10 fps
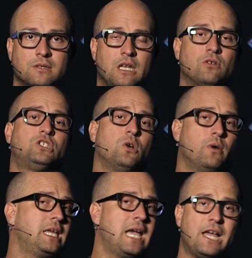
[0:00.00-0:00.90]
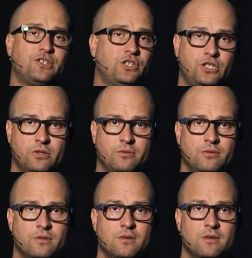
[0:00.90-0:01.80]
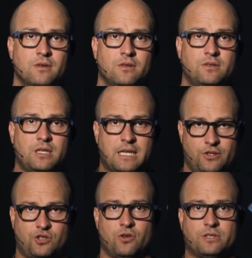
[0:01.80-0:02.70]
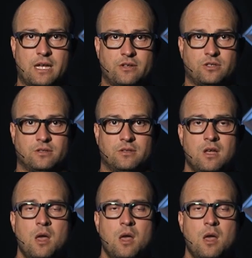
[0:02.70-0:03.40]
And he'll do what he has to do to get your attention.